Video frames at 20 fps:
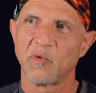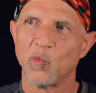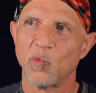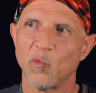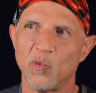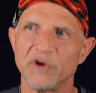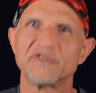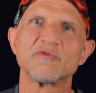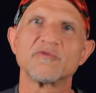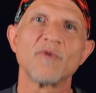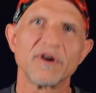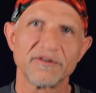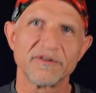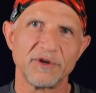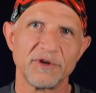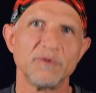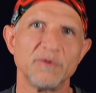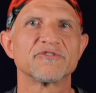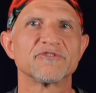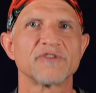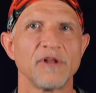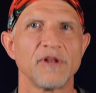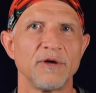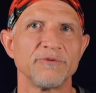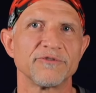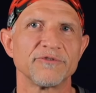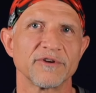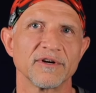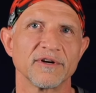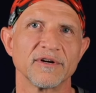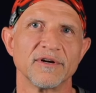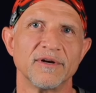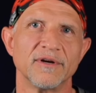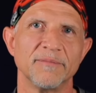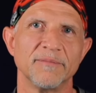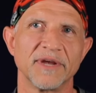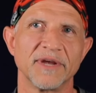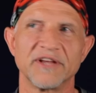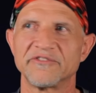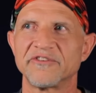which one of you is closer,
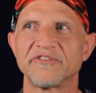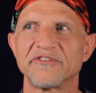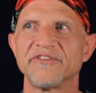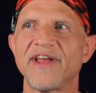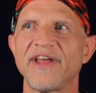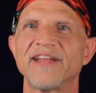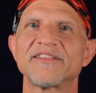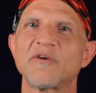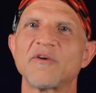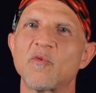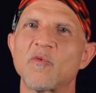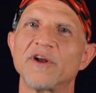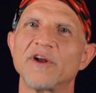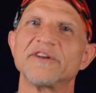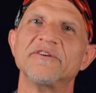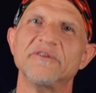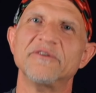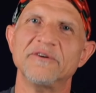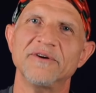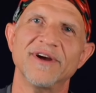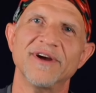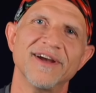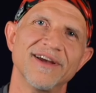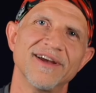because it's not the one who,